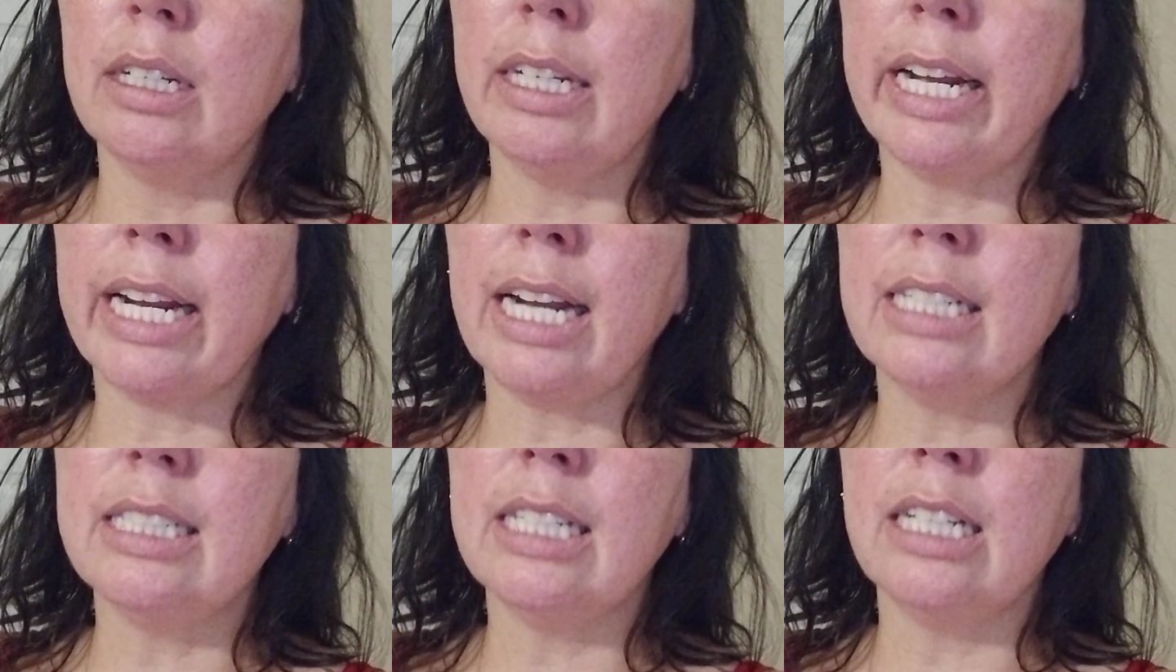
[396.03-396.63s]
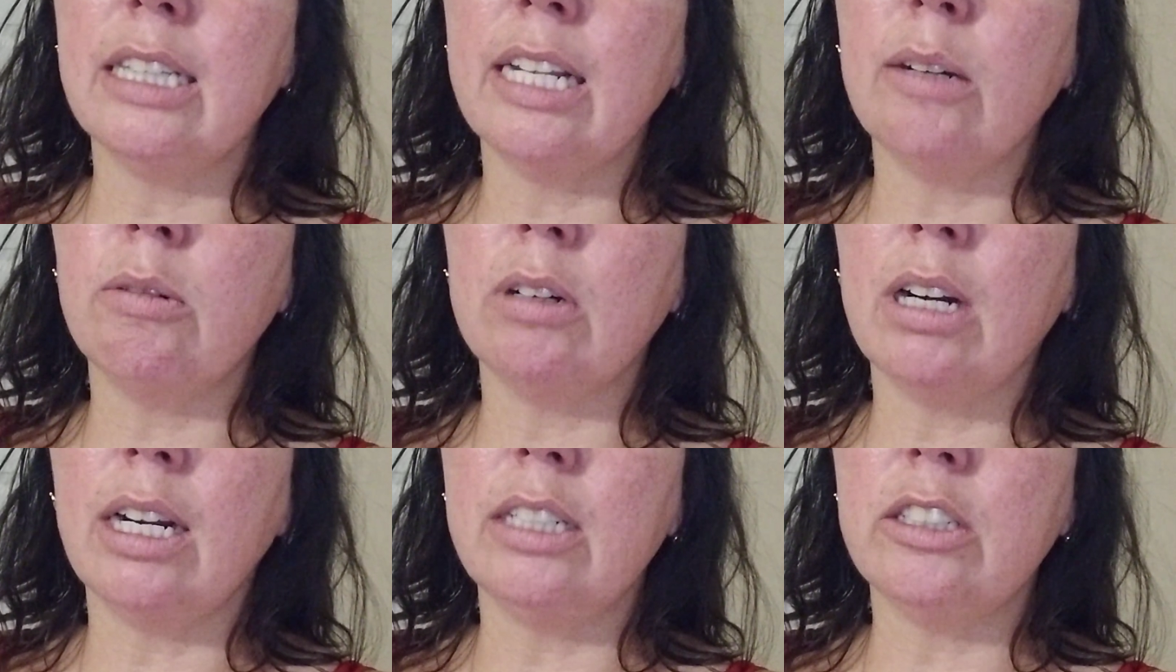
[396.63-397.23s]
Like I said, they
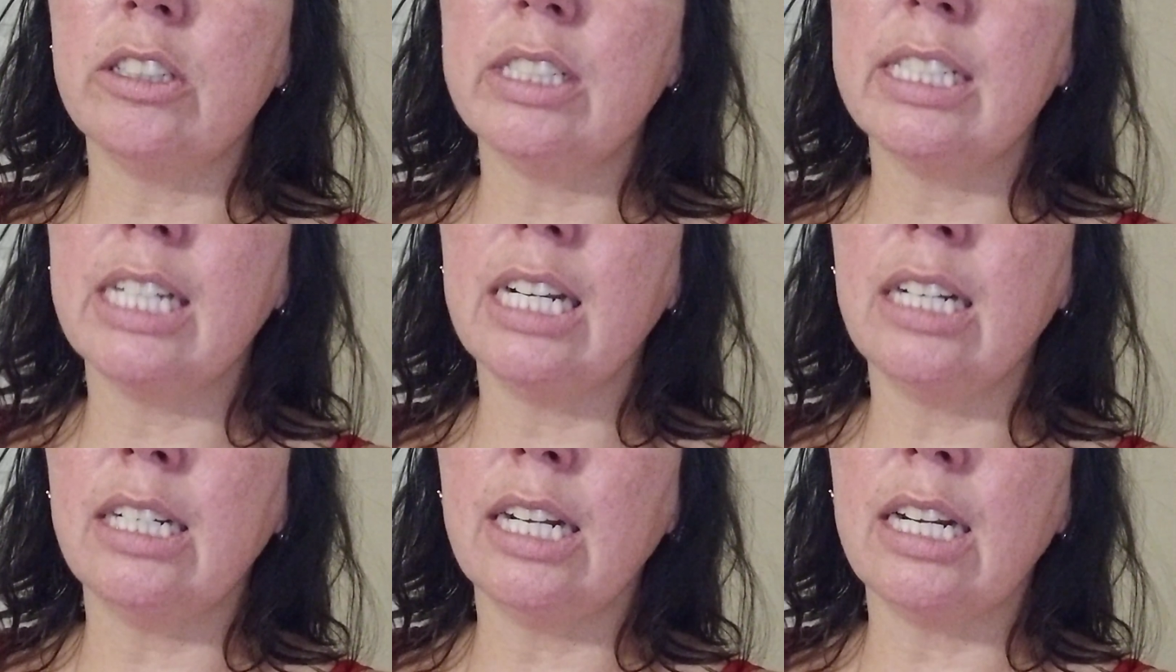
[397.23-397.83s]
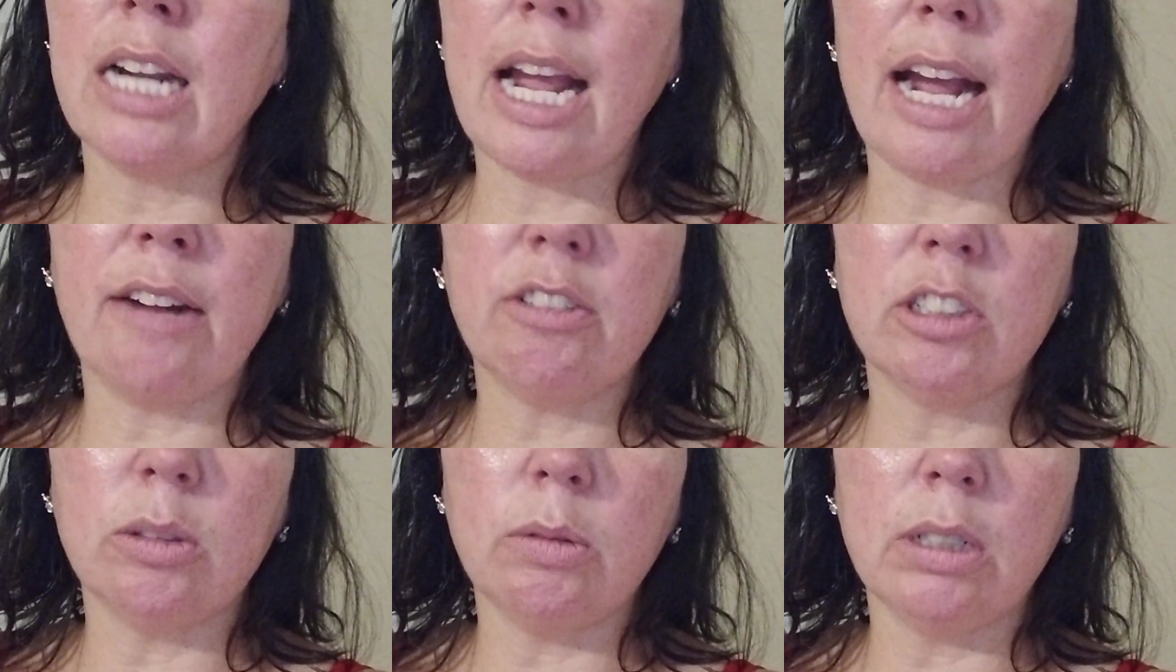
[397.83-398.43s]
were understanding
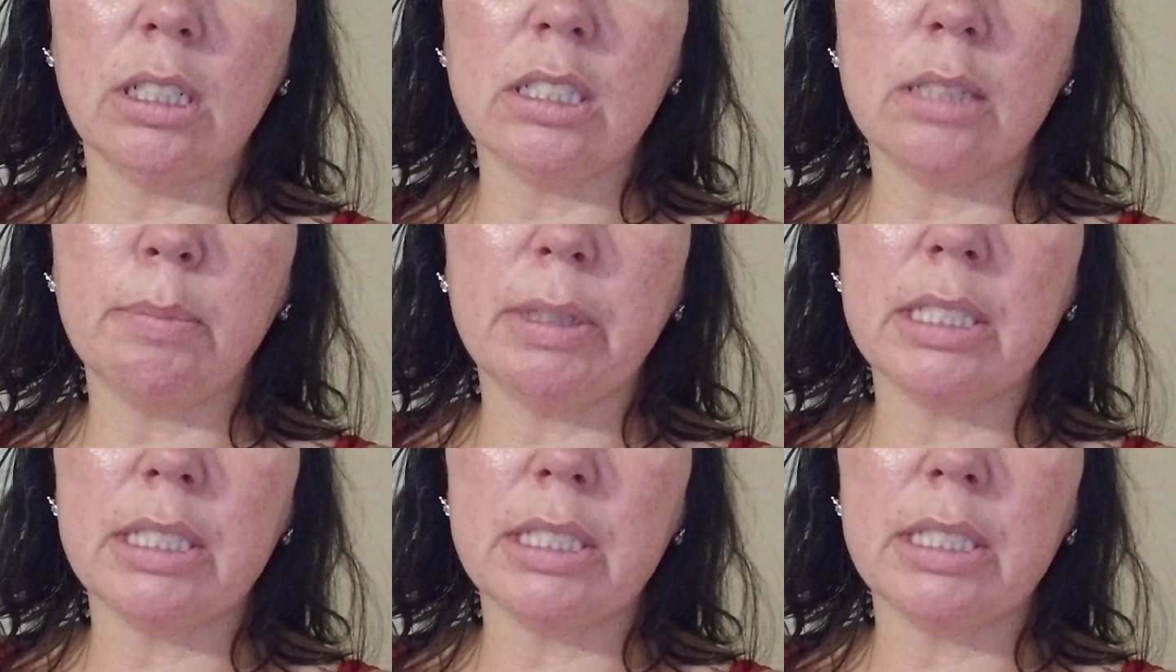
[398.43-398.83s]
afterwards,